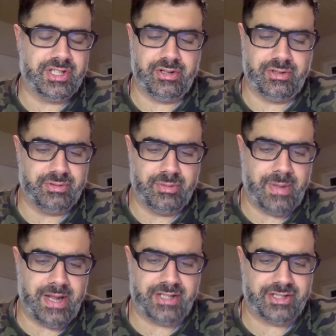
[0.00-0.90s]
The
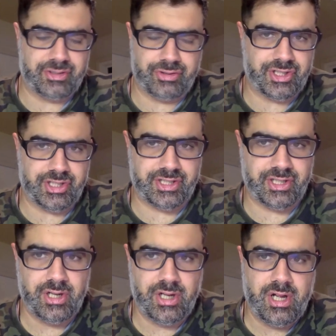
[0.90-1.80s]
banks are just
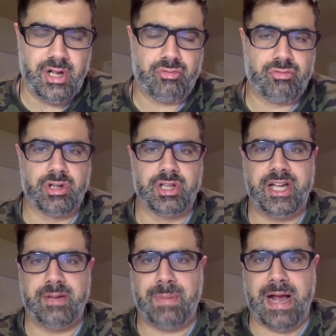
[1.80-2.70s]

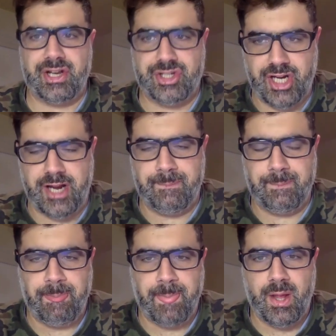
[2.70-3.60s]
really in bad shape,
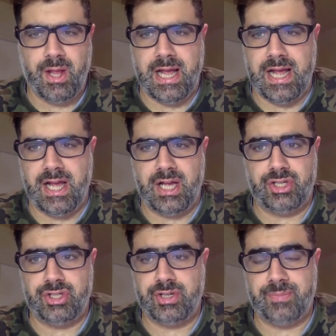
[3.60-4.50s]

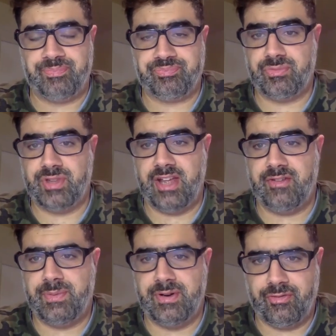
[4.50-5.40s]
and
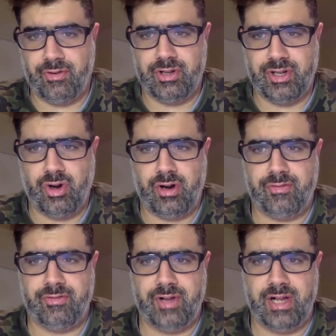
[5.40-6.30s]
they've been falling off.